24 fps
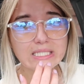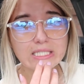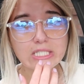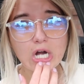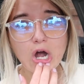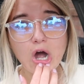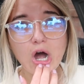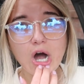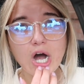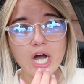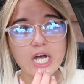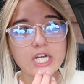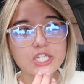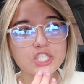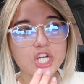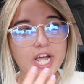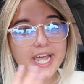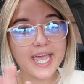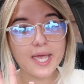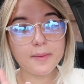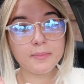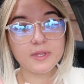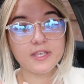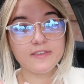gosh, I
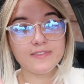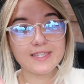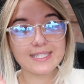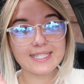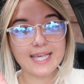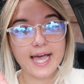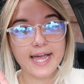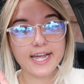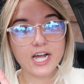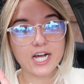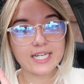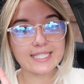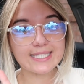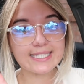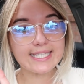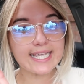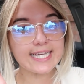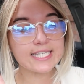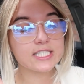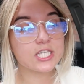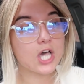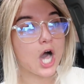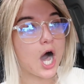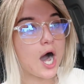can't believe this guy got
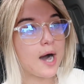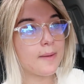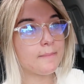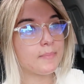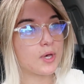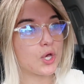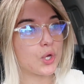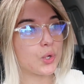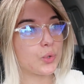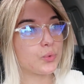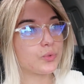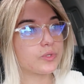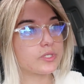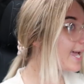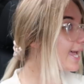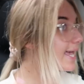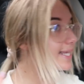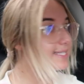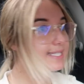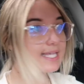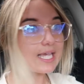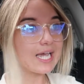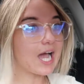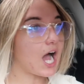six combos. I
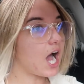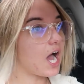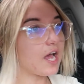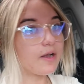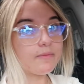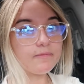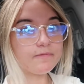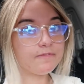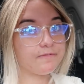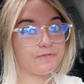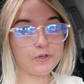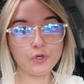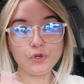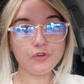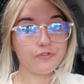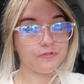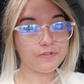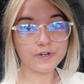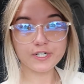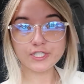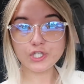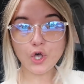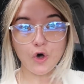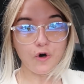guess he got food
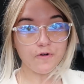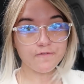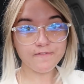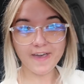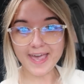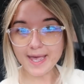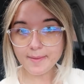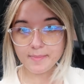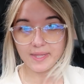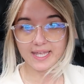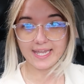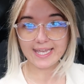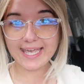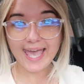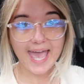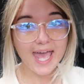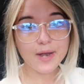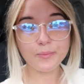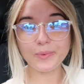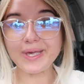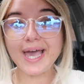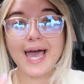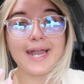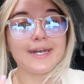for his whole family.
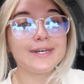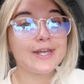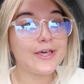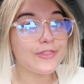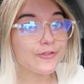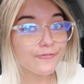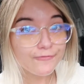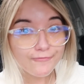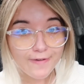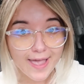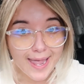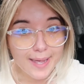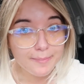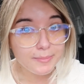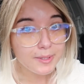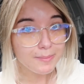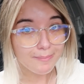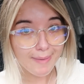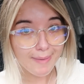Again, we got another family